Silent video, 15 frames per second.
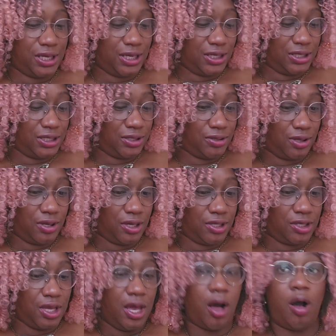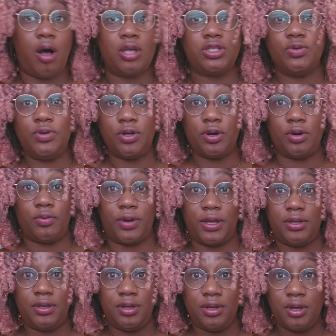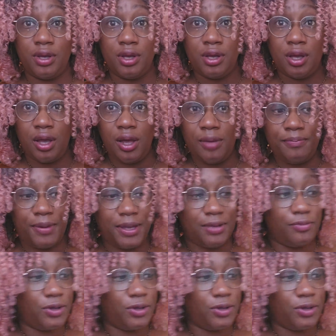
tag still on? Also an Irwin. But